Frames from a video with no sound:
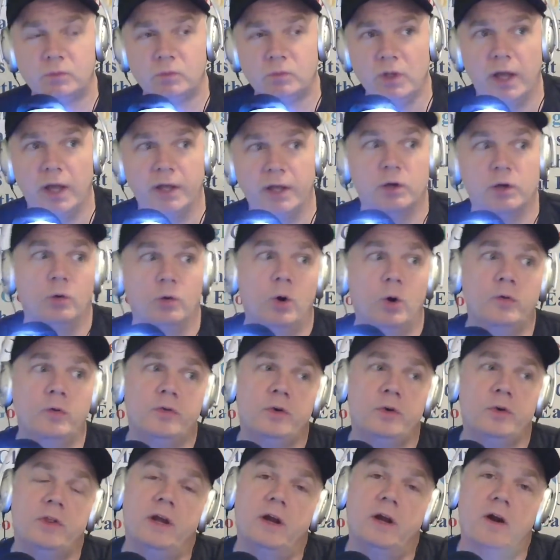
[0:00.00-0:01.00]
I go
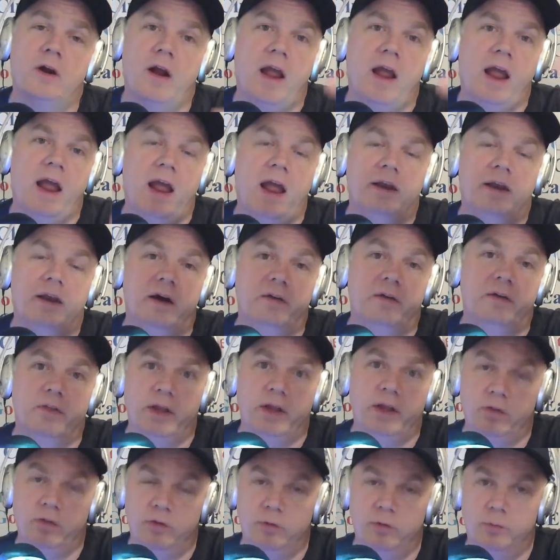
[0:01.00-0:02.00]
over there, and
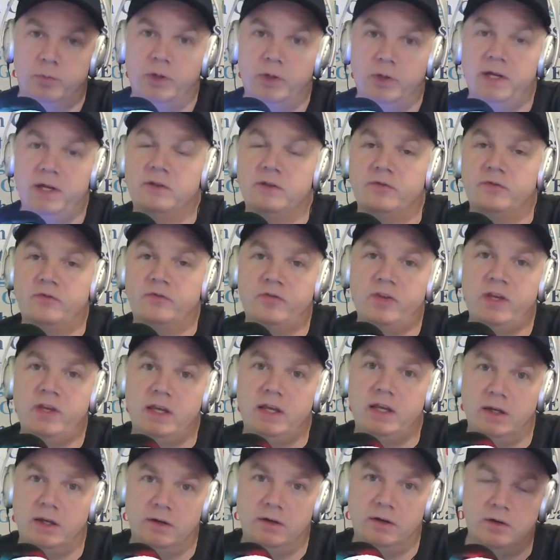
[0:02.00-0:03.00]
they're playing the
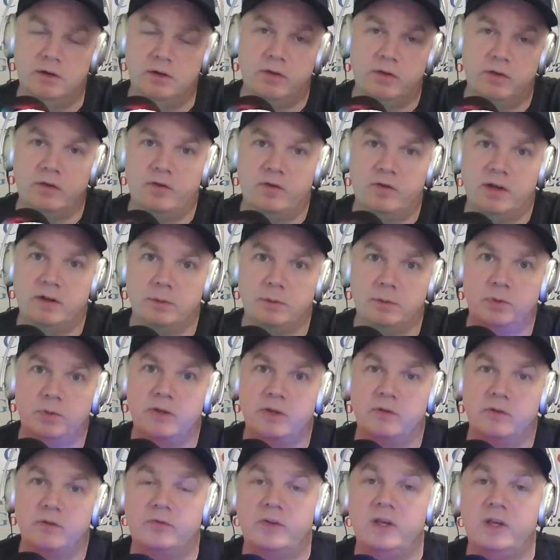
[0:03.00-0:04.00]
feed. You know, they finally play
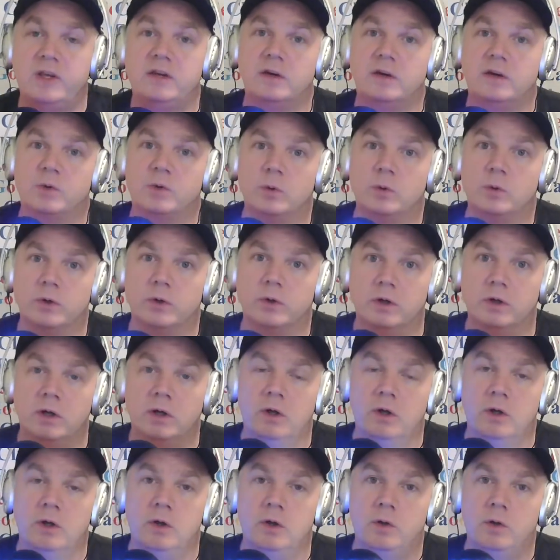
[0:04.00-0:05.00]
the feed, and I'm going,
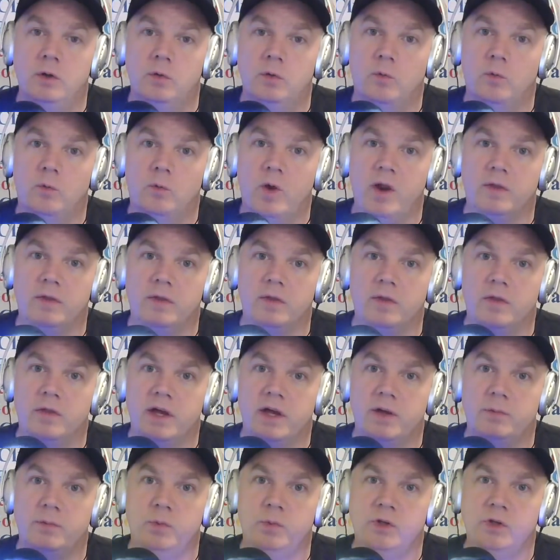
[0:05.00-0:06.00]
wait,
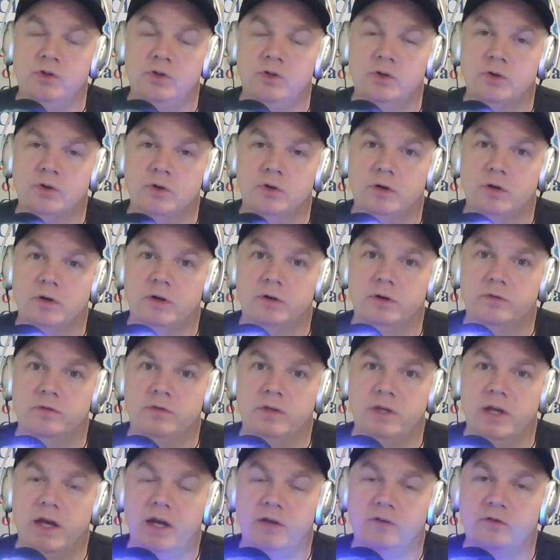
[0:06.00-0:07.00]
that picture of
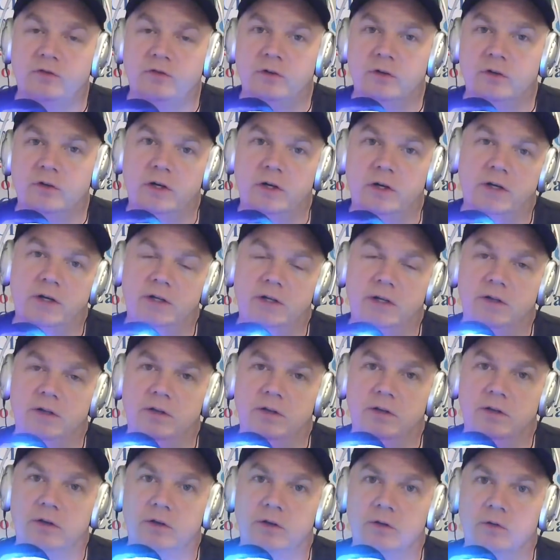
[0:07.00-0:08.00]
the astronaut
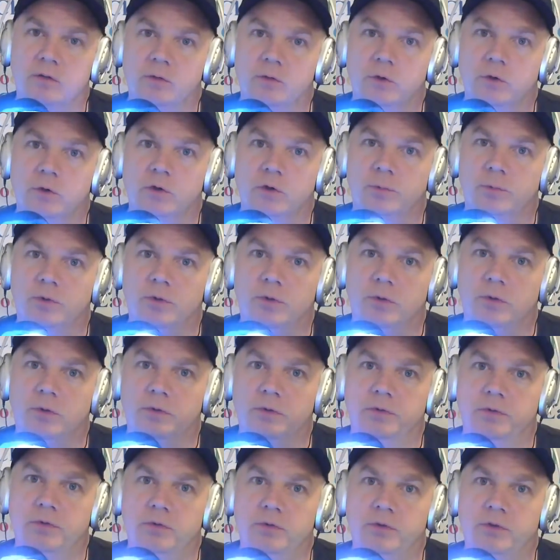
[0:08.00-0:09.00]
in the convertible,
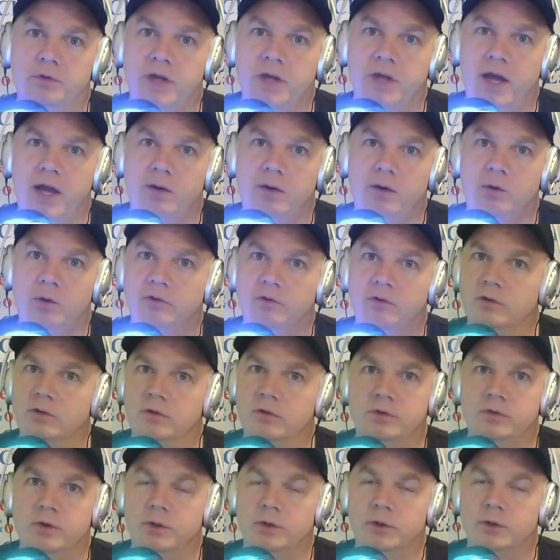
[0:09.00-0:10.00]
that wasn't a
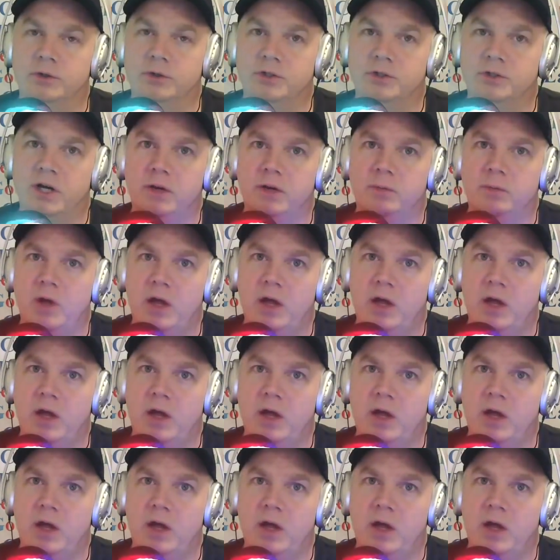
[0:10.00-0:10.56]
Photoshop.